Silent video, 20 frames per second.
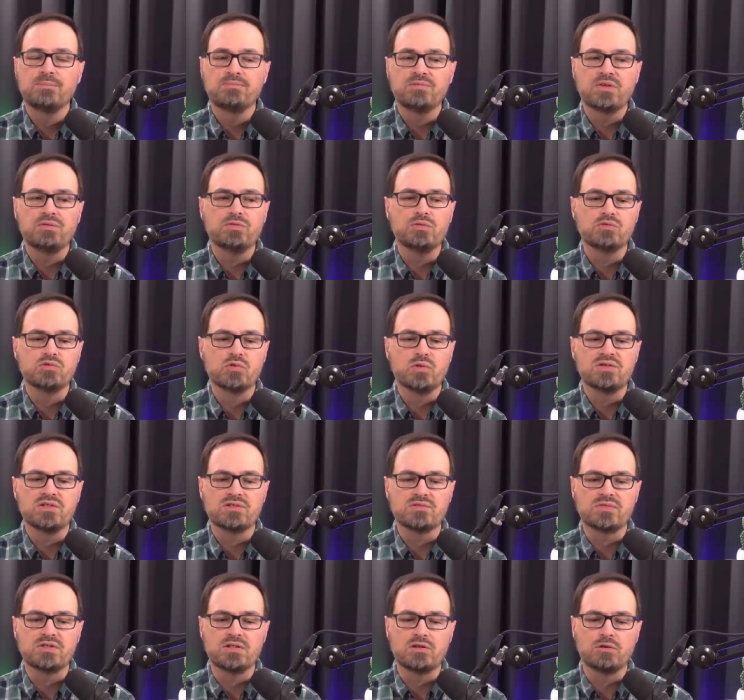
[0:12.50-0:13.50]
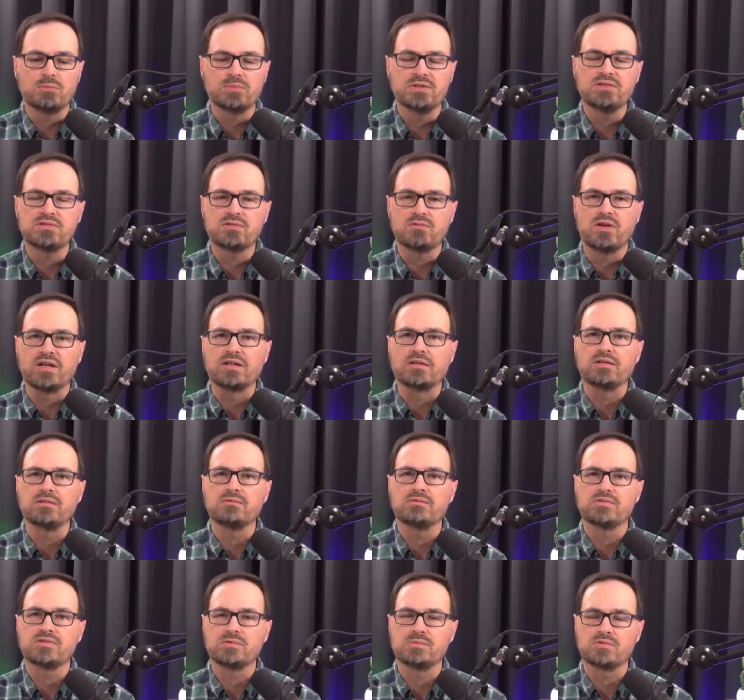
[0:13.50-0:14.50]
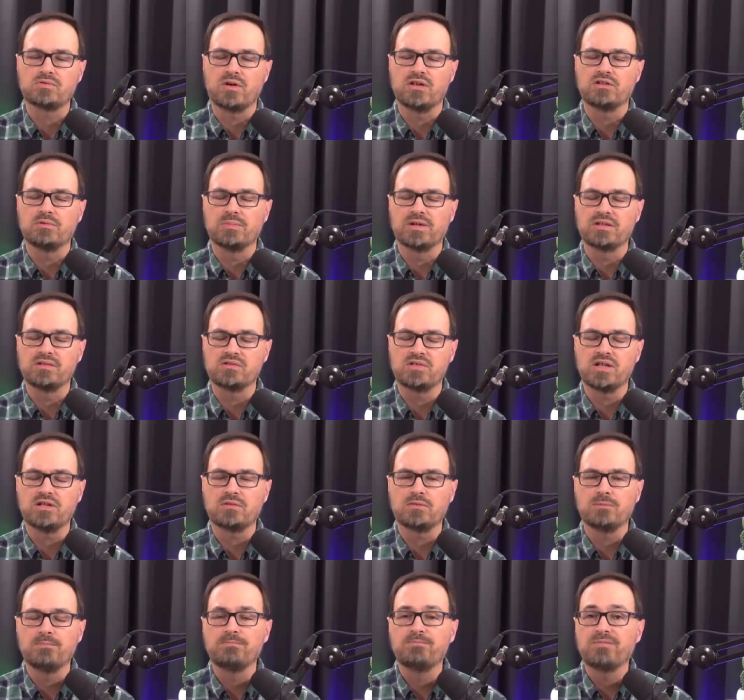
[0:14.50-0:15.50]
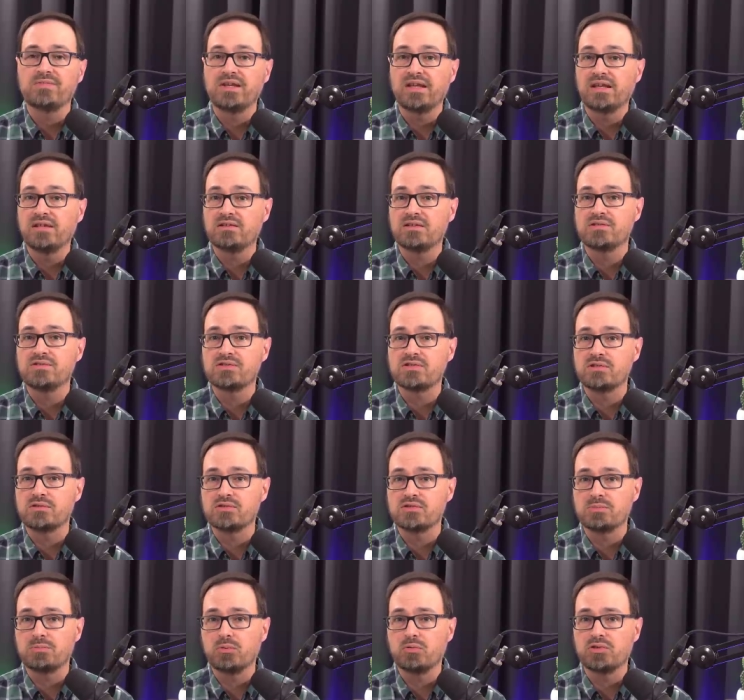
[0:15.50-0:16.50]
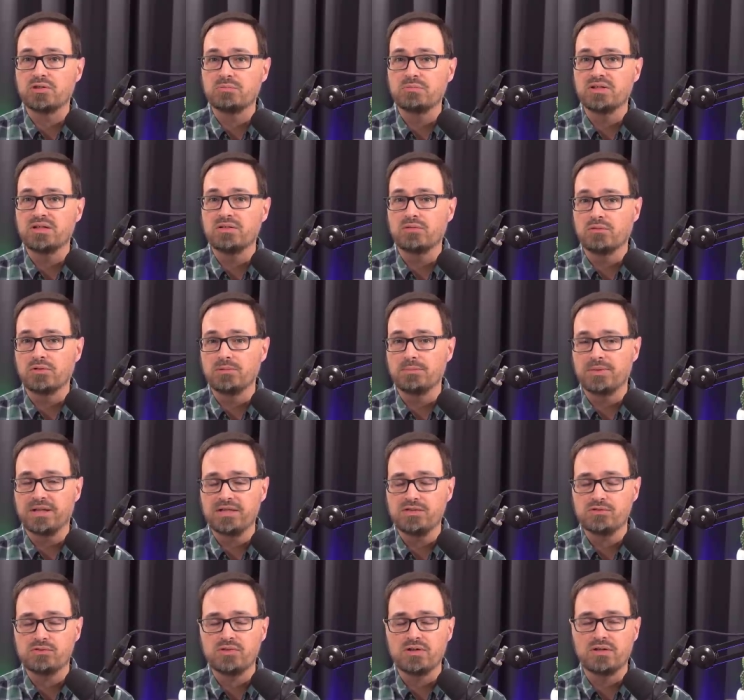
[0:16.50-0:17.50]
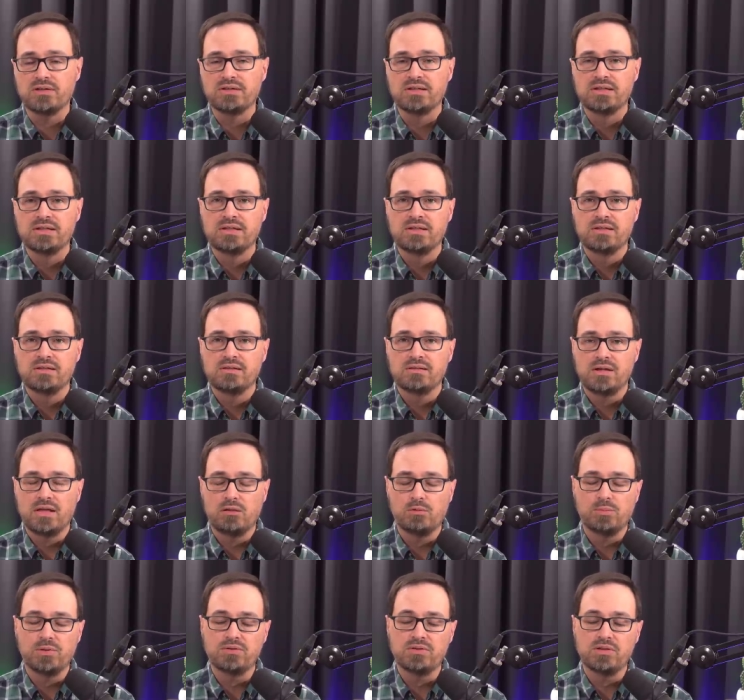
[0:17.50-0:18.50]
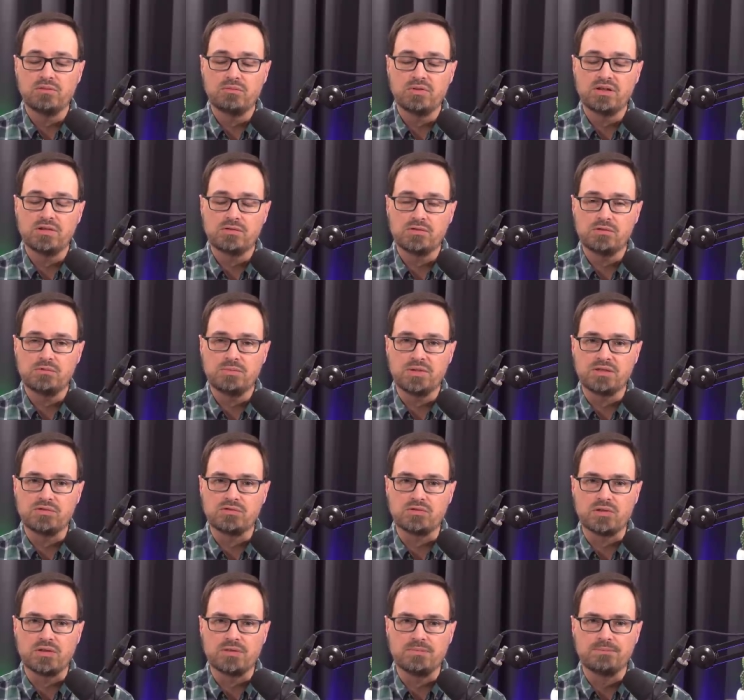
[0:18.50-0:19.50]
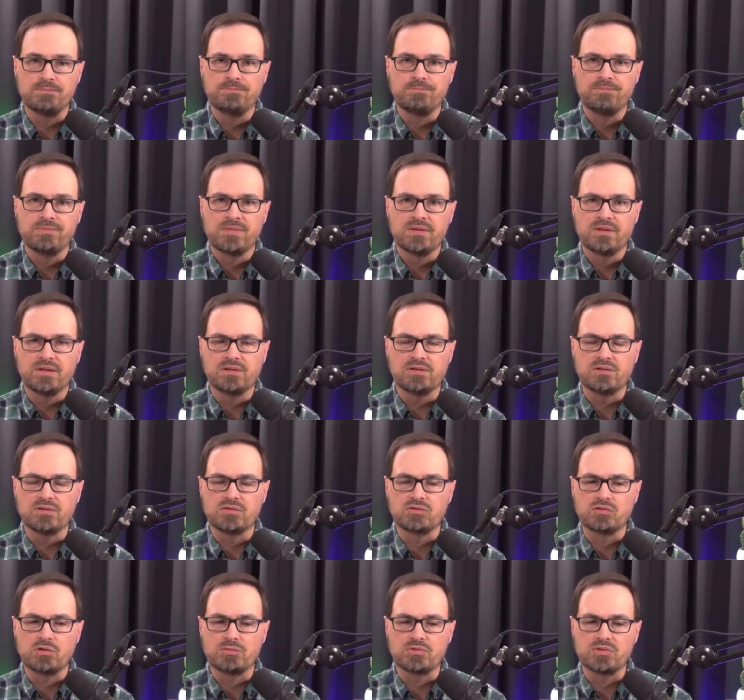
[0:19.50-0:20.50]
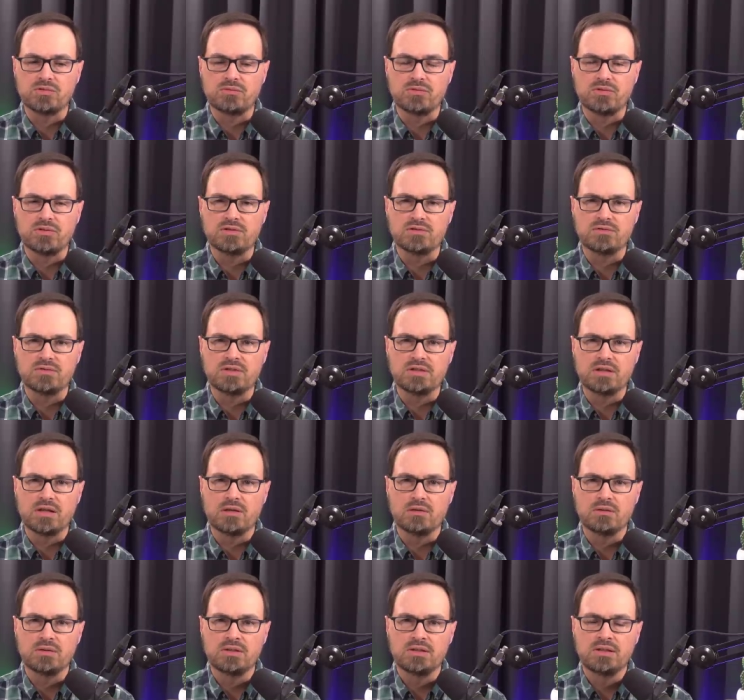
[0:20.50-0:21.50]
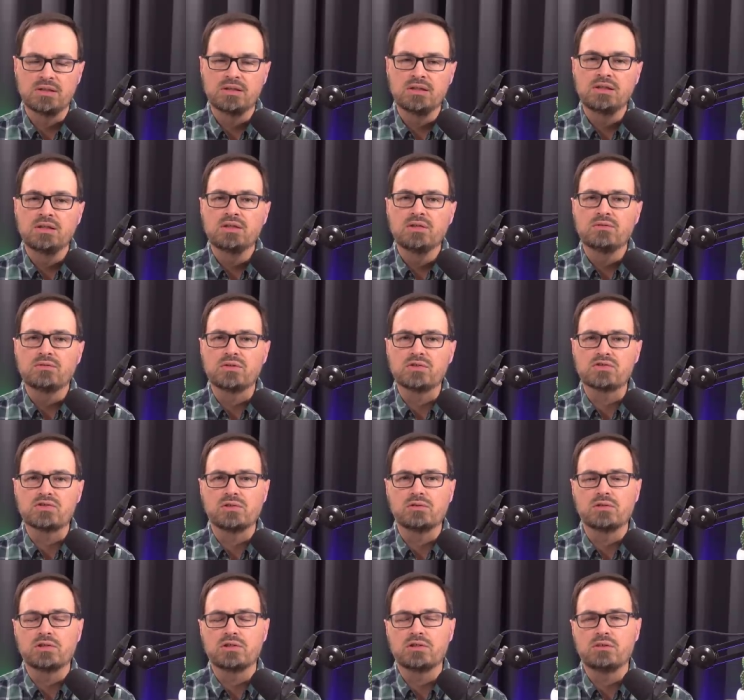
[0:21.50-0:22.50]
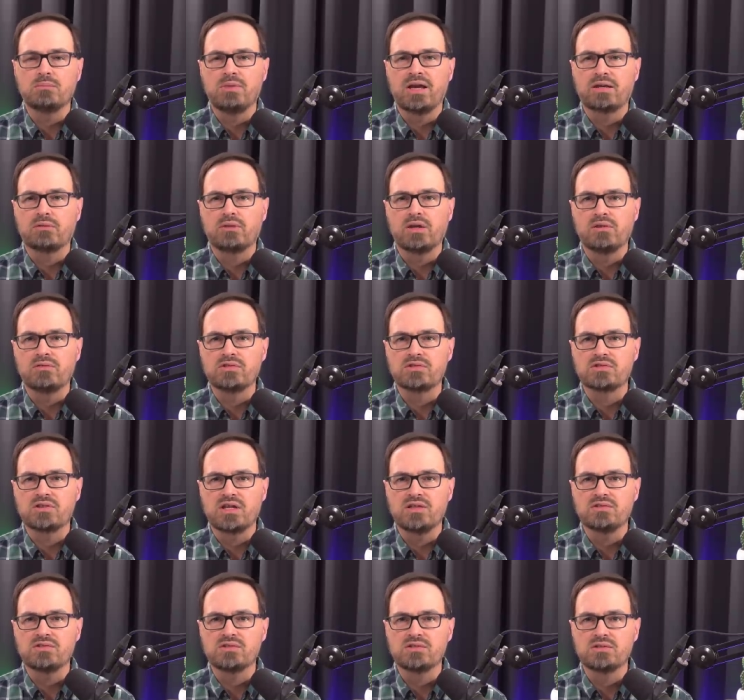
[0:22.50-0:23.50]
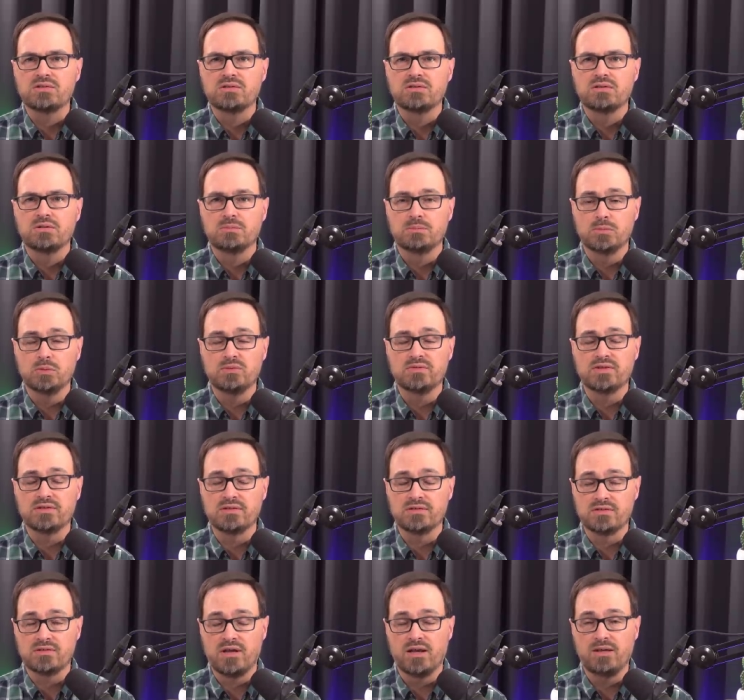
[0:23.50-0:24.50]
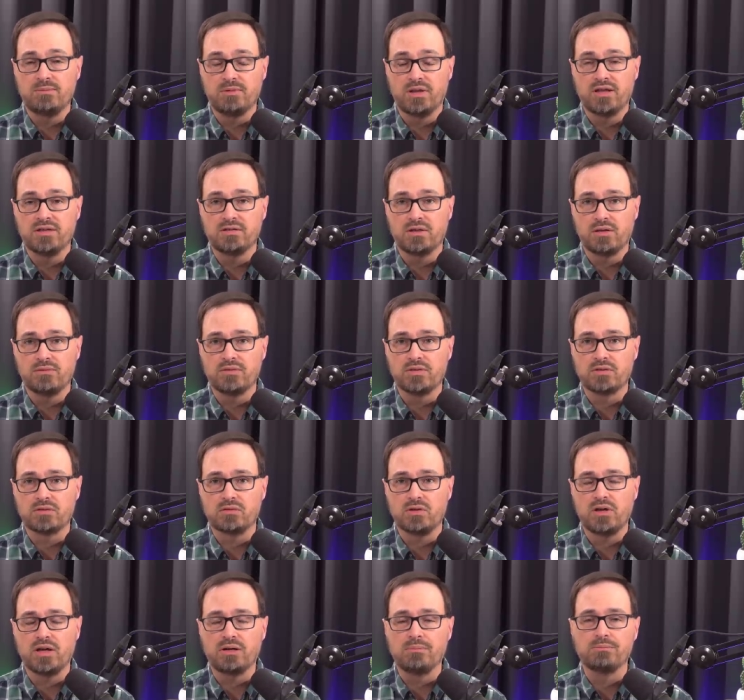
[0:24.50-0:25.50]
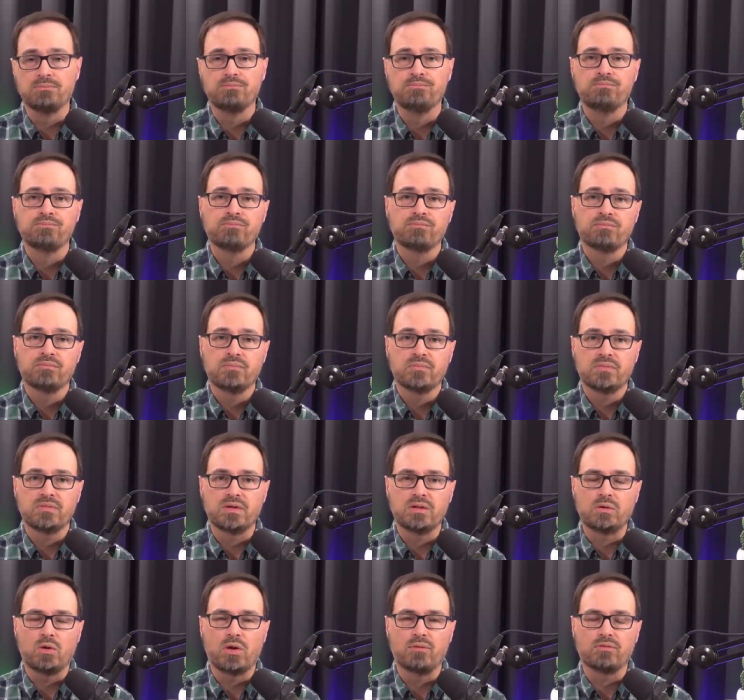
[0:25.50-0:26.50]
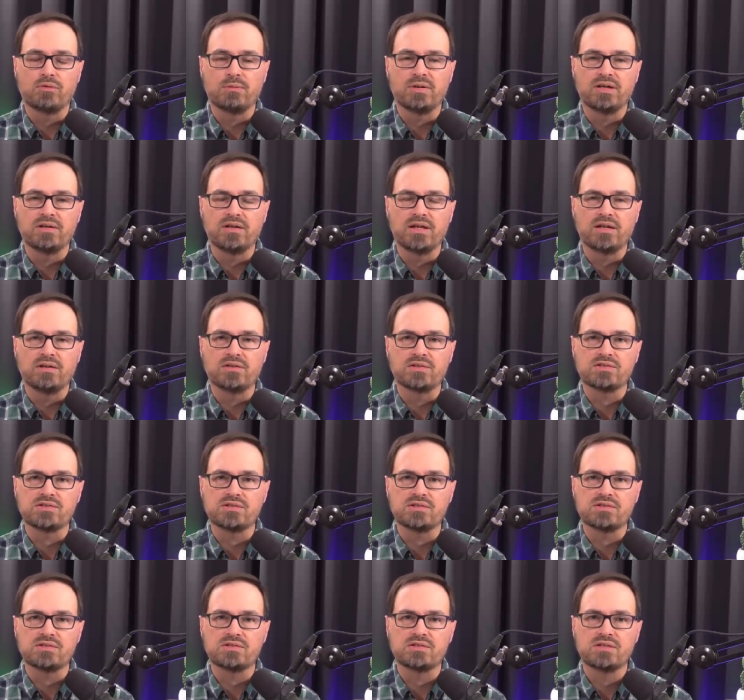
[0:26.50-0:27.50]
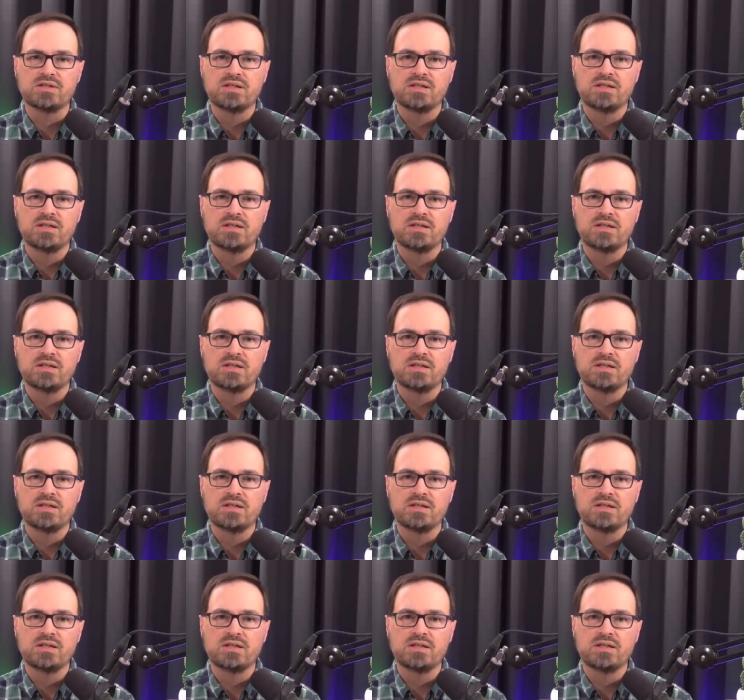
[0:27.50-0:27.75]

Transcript: If you enjoyed this video, please like it, subscribe to my channel, and consider supporting me on Patreon. I will put the link to Patreon in the description for this video. First, I'll look at the background of this case, move to the timeline of the crime, then offer my analysis.